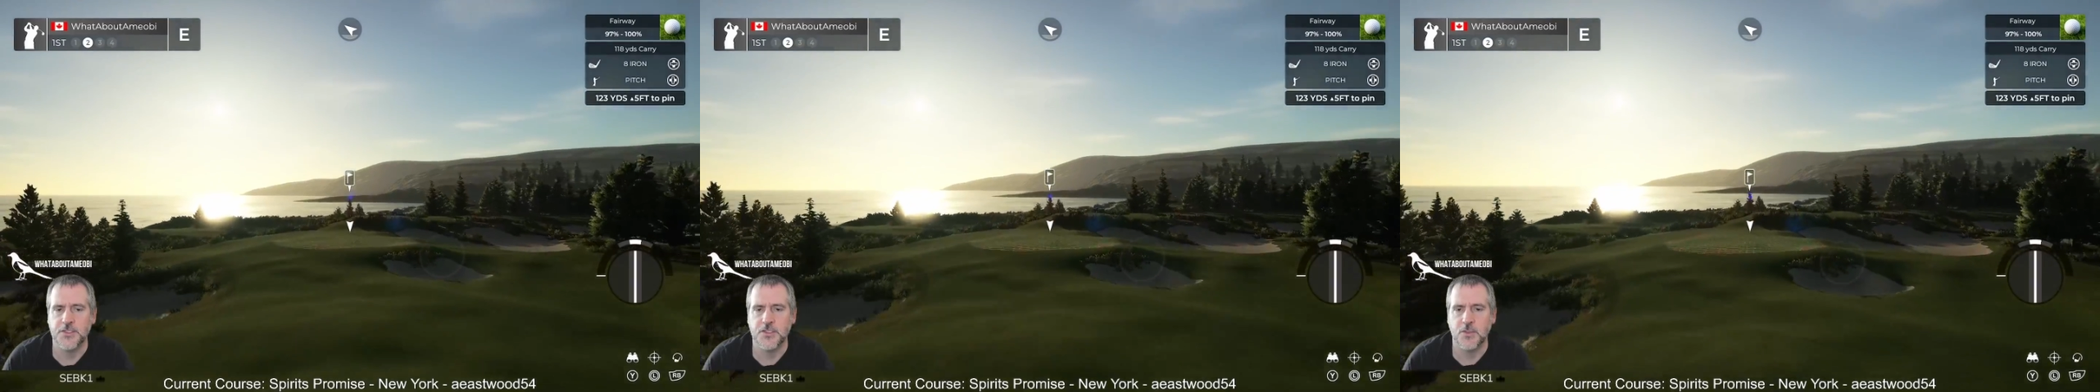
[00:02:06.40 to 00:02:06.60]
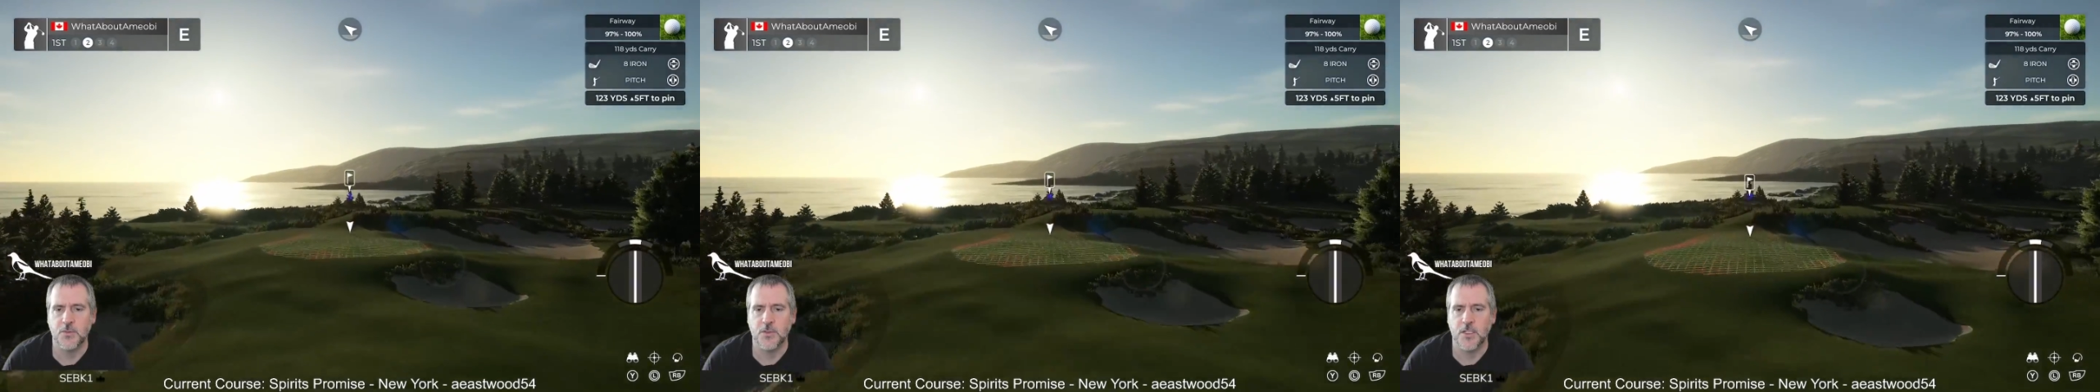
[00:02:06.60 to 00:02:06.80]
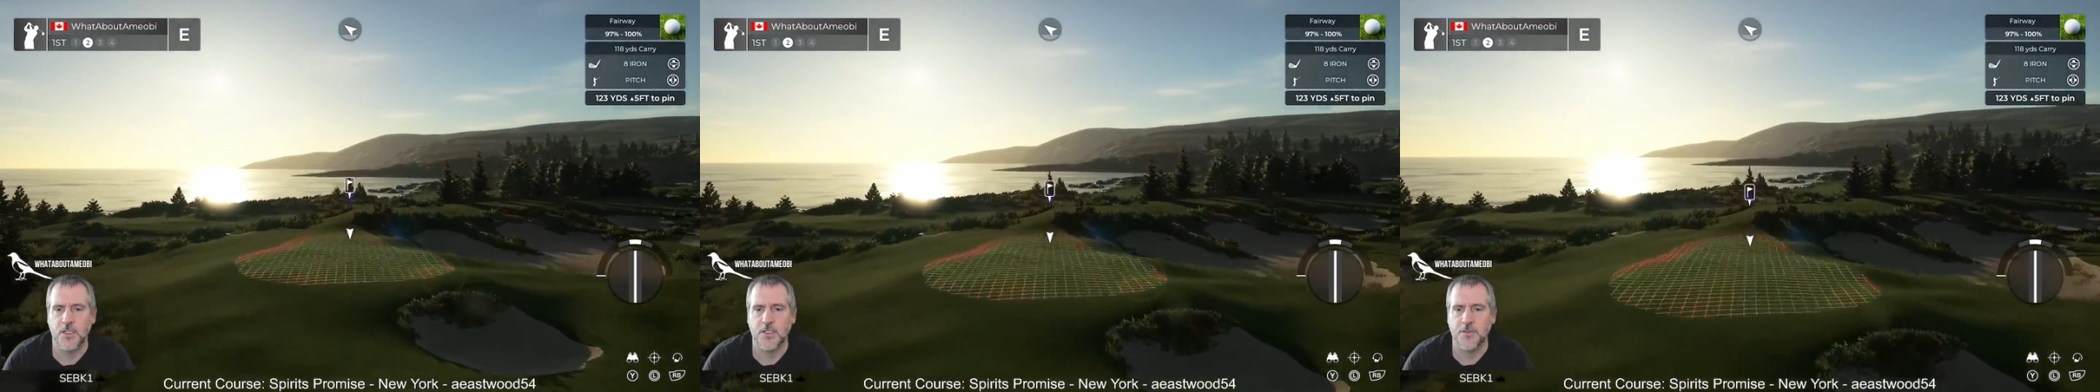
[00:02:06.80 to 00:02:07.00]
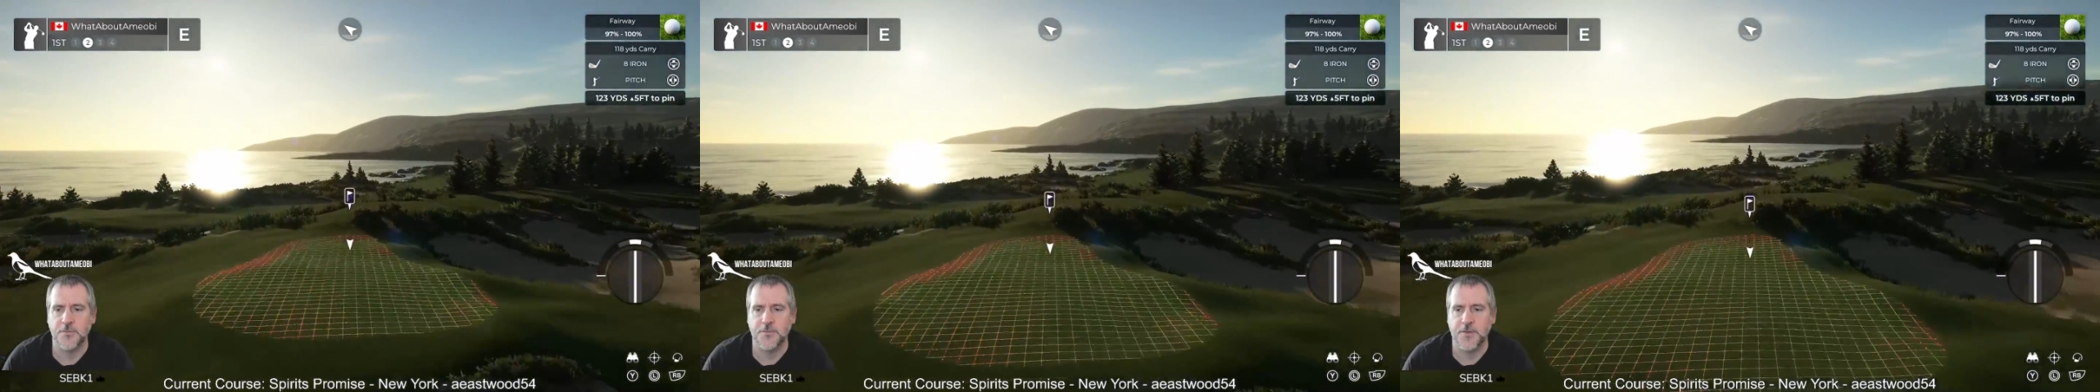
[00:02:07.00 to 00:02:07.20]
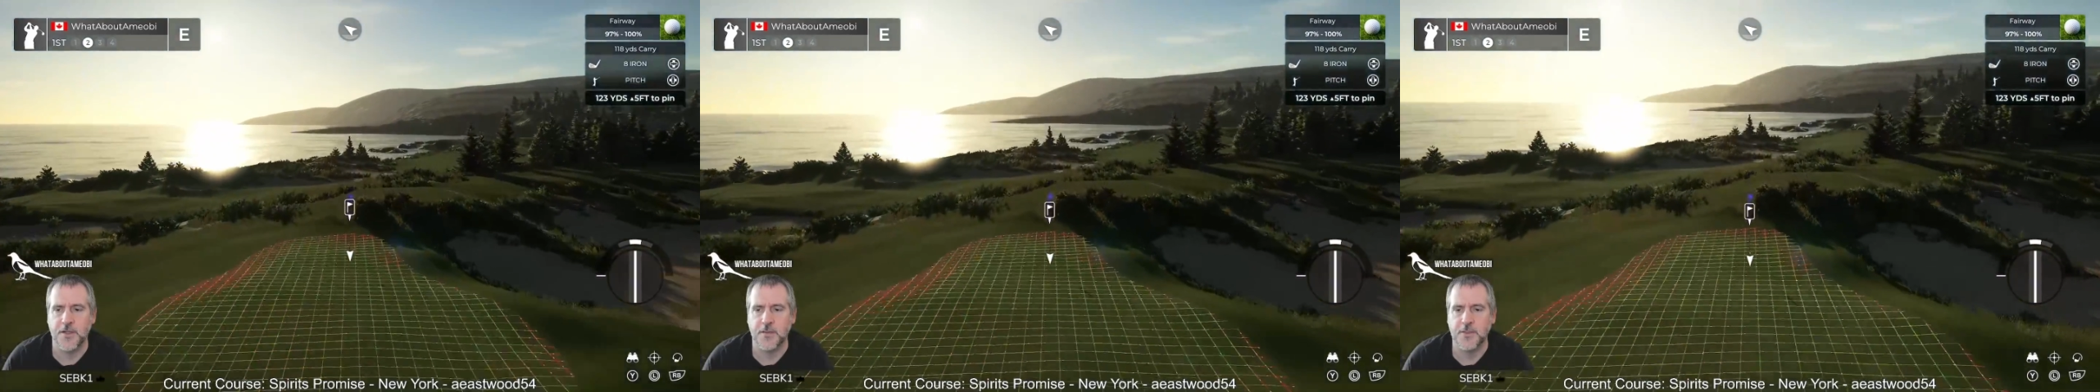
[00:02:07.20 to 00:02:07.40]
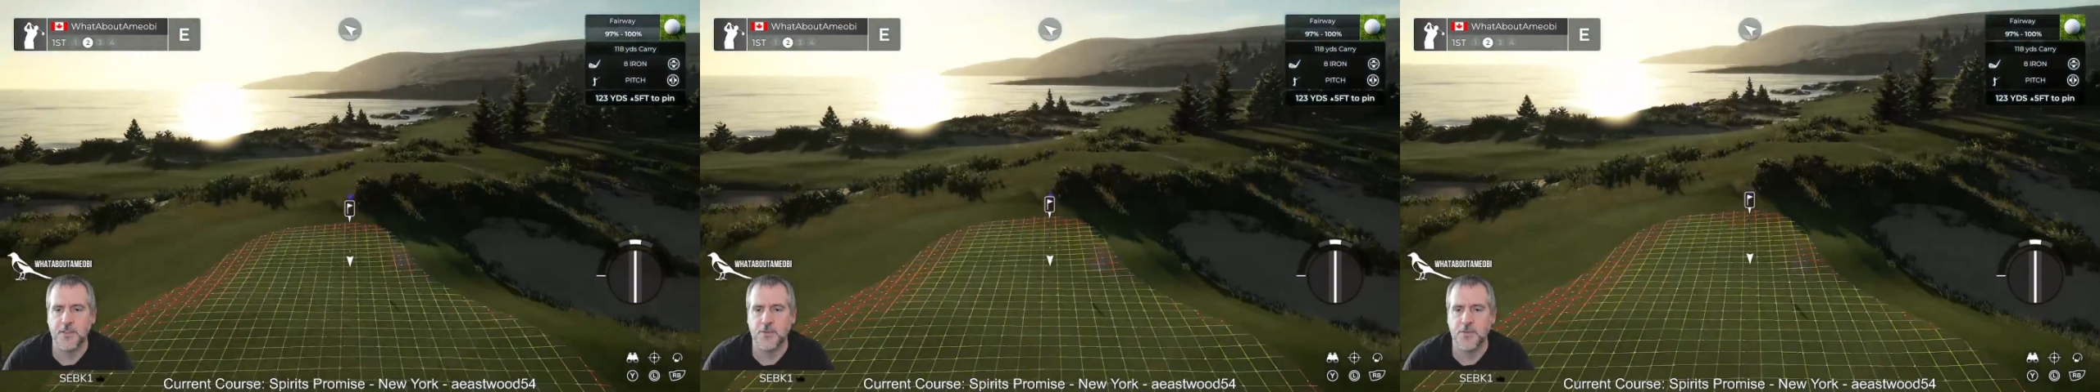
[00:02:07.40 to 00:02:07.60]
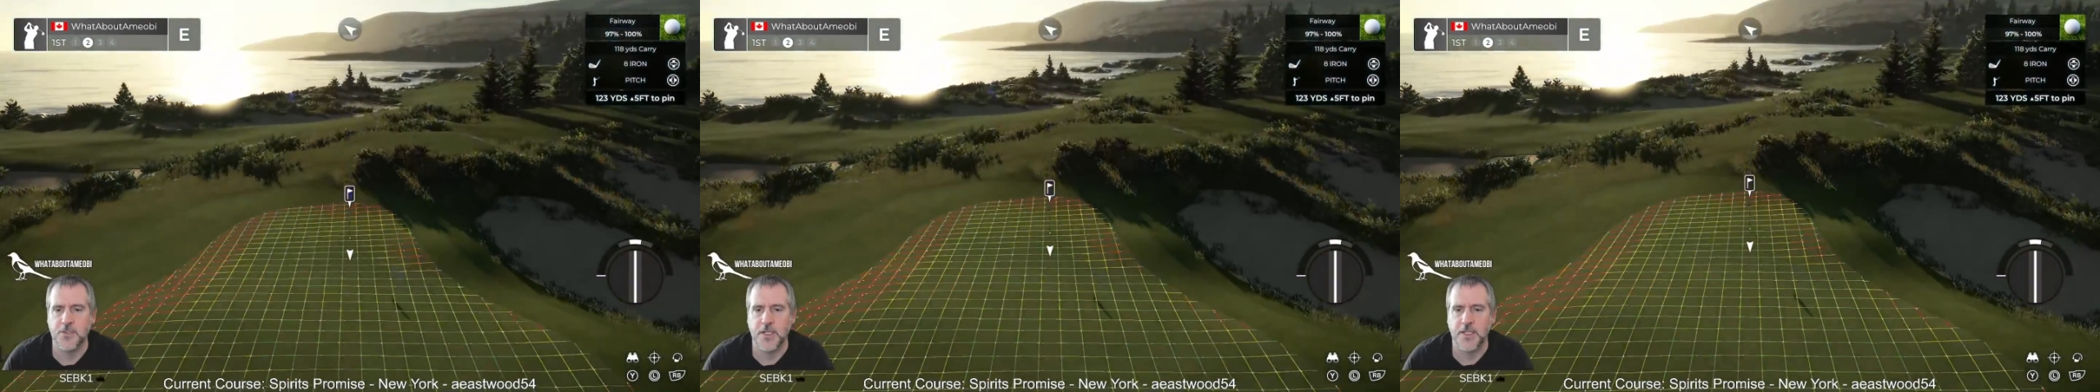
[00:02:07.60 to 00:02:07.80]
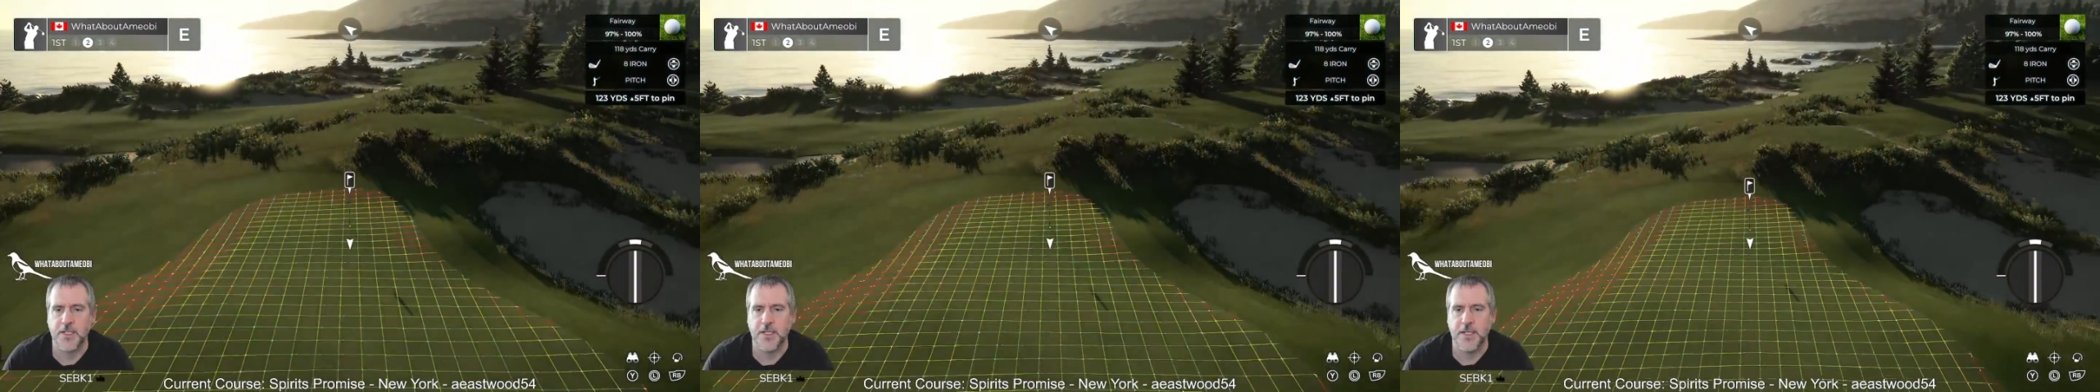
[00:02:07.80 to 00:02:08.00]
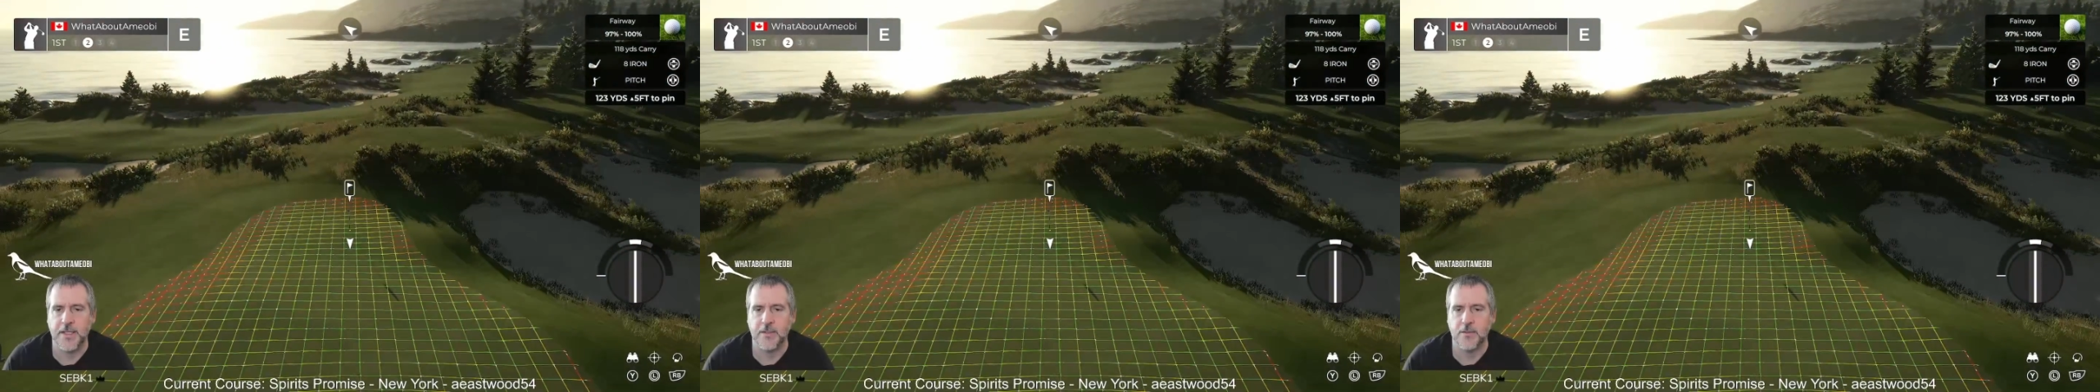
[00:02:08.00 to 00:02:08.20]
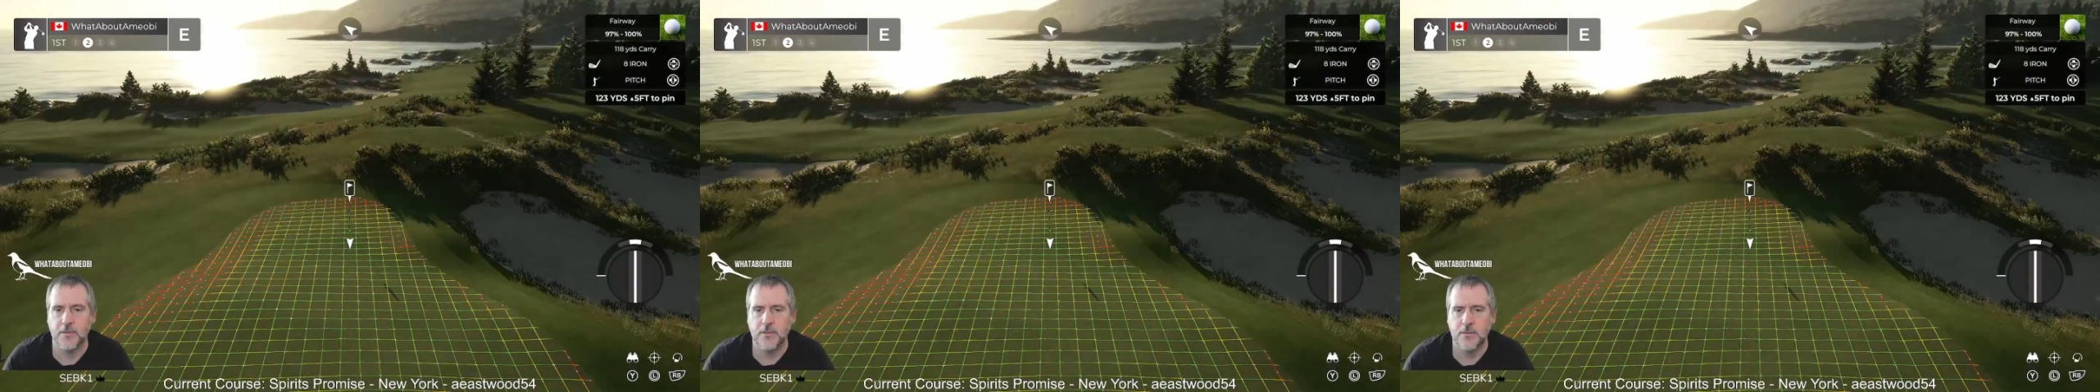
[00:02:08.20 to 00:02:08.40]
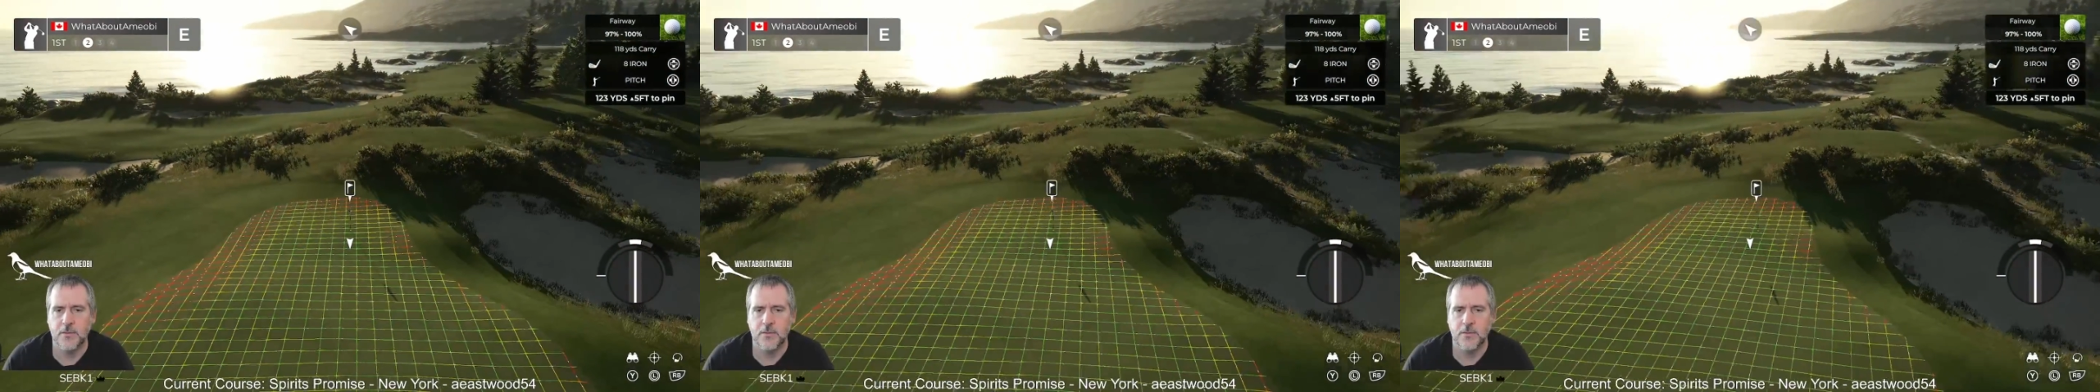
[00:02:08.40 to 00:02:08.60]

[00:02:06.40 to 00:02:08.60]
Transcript: going on in the fairways, which I can handle.